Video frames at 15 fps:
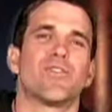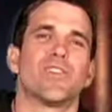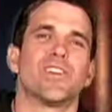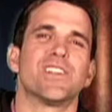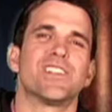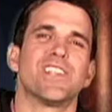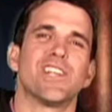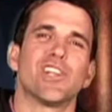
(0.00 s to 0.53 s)
forward
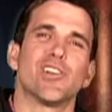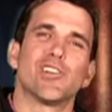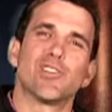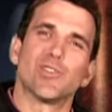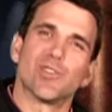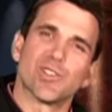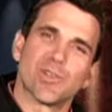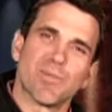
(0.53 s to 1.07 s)
to seeing your
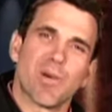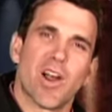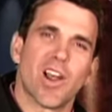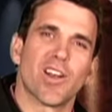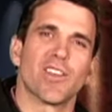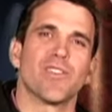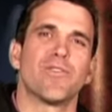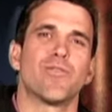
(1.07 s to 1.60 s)
tour
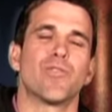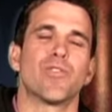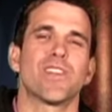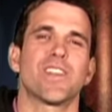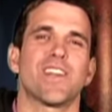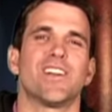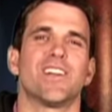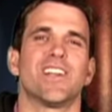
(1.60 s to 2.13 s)
tomorrow, the
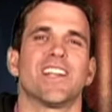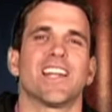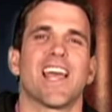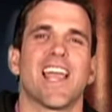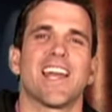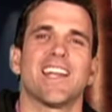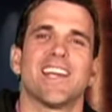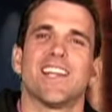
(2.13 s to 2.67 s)
4th here in
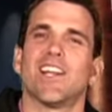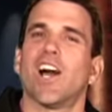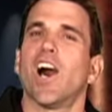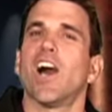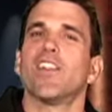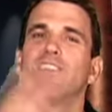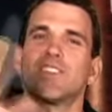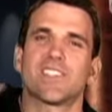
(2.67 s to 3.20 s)
Atlanta and
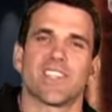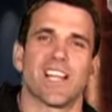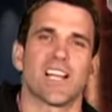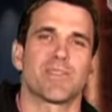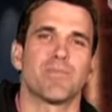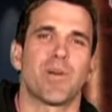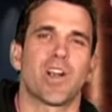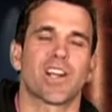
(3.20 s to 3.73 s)
other
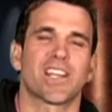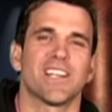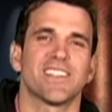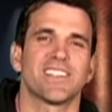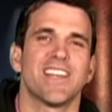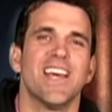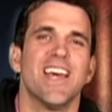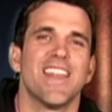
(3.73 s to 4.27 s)
select
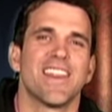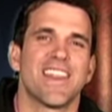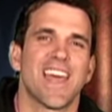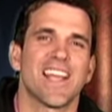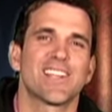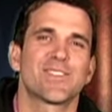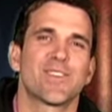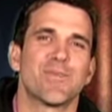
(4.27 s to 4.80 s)
markets.
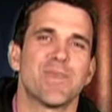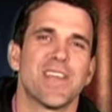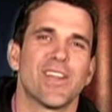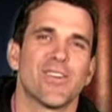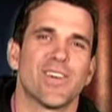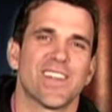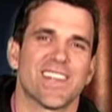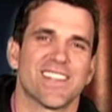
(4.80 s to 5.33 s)
Thanks for being with